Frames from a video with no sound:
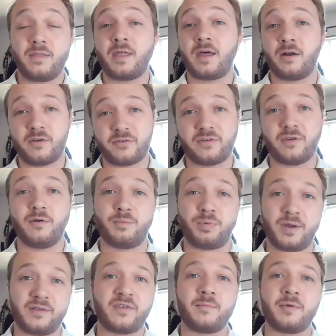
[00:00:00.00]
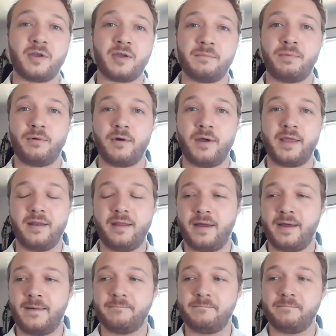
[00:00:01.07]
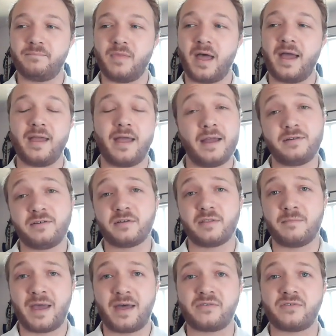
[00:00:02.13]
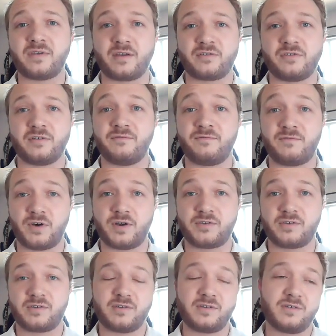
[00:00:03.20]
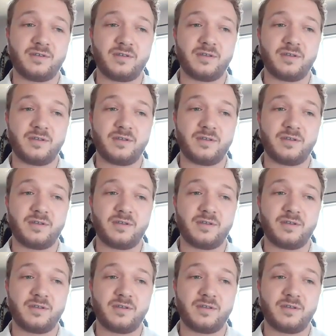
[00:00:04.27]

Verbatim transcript: that also brings up a good point. Um, I, I took the math section first.